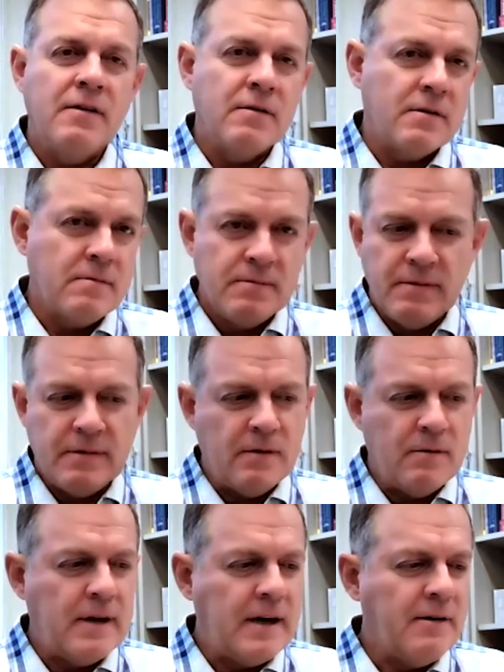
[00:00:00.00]

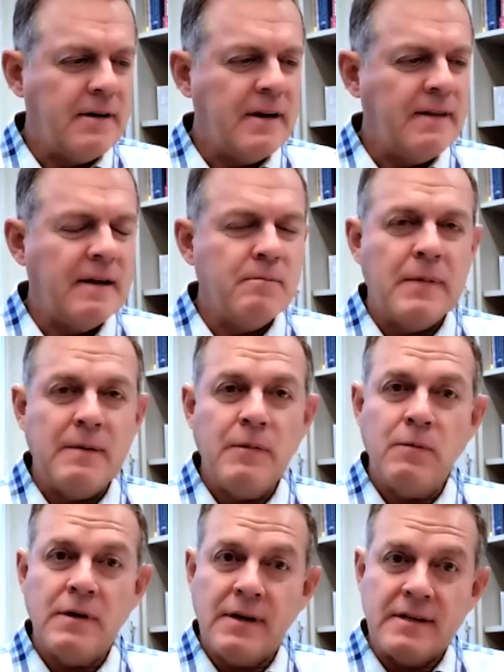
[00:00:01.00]
your area that
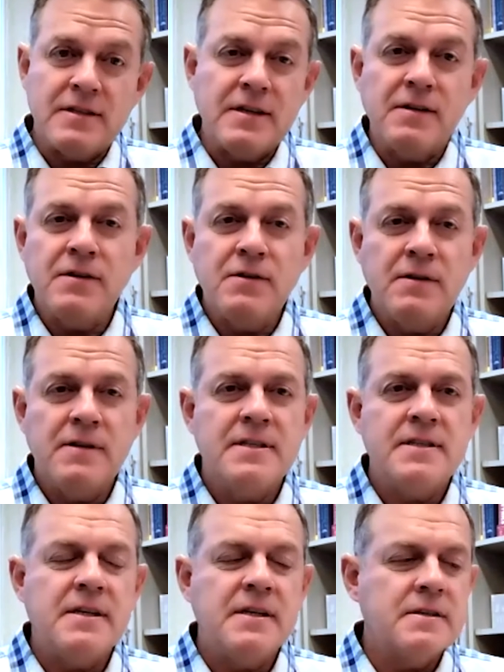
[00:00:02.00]
maybe would consider doing
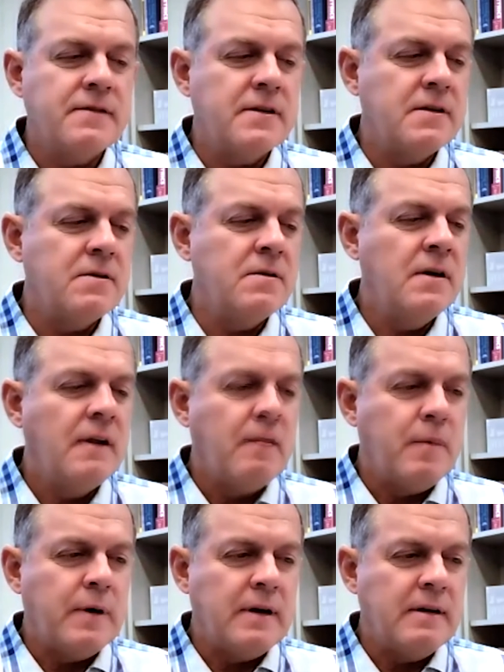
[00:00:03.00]
these things for you.
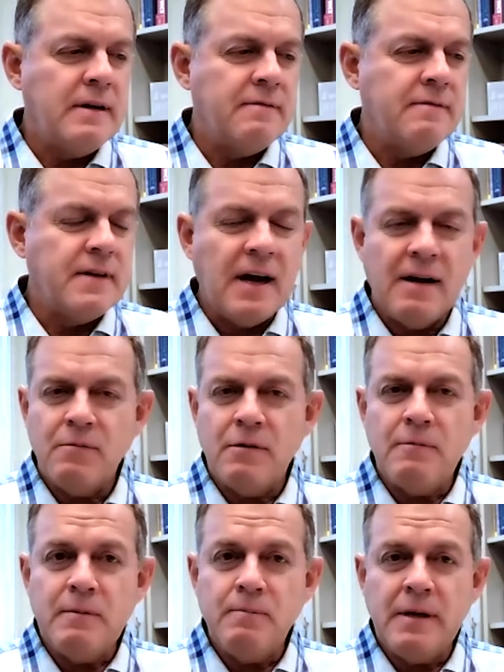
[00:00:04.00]
But if not,
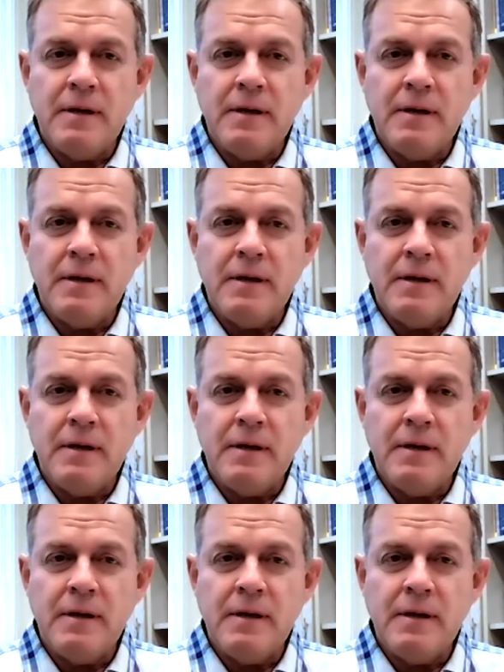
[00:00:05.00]
we would